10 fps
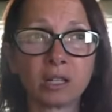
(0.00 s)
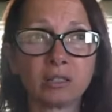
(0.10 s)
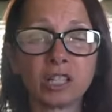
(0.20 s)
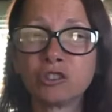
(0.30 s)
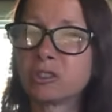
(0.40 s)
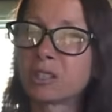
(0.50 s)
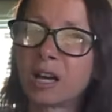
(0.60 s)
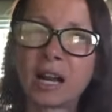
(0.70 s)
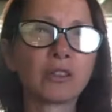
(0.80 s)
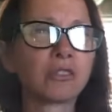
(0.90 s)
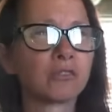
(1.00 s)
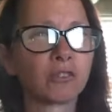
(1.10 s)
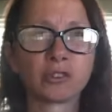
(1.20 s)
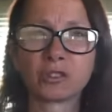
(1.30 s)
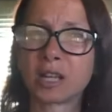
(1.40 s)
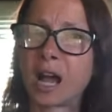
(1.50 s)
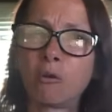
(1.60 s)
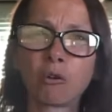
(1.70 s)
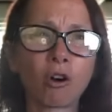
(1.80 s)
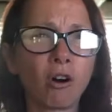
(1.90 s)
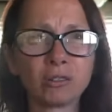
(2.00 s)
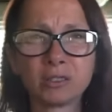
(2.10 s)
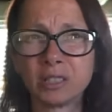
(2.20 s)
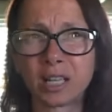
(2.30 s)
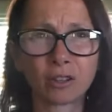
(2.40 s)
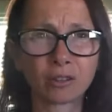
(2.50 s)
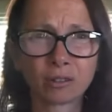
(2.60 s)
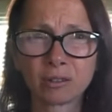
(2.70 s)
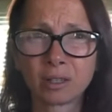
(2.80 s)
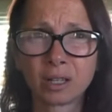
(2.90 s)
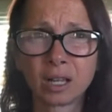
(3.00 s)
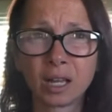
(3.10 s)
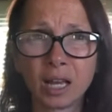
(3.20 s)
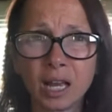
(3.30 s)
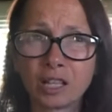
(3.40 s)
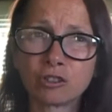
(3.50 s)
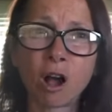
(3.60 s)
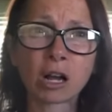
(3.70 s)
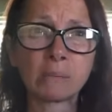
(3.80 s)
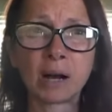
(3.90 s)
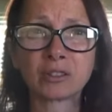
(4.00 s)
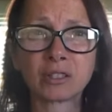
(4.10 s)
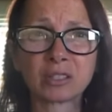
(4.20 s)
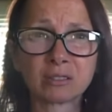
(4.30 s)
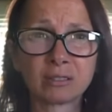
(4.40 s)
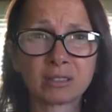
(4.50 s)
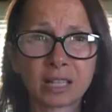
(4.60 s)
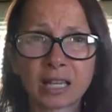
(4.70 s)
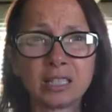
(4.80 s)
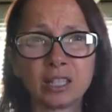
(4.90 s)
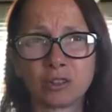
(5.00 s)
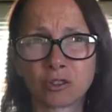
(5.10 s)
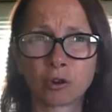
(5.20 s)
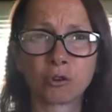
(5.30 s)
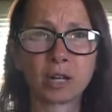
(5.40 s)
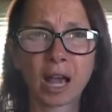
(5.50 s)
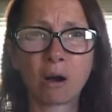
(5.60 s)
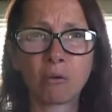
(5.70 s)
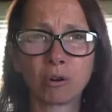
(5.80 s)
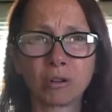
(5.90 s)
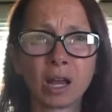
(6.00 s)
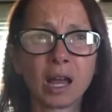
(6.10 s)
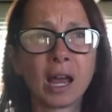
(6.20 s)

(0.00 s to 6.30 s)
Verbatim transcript: let's just cut out the first hour altogether and talk about this second and third hour.